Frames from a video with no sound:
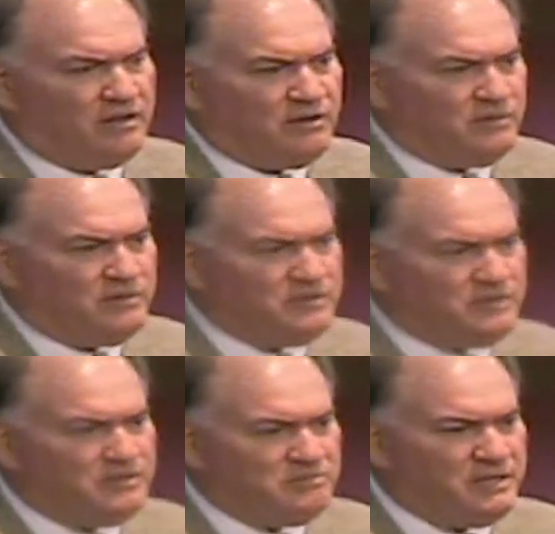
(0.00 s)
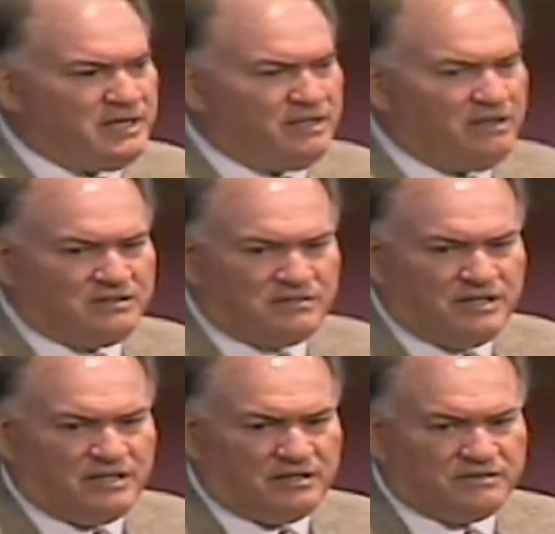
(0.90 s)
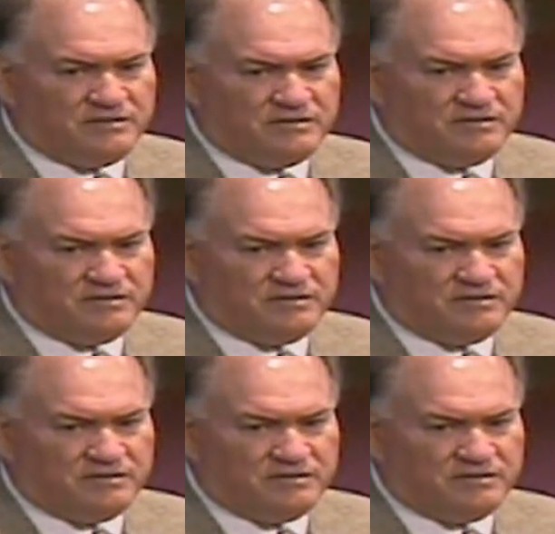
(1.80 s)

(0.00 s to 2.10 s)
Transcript: Well, it just doesn't make a lot of sense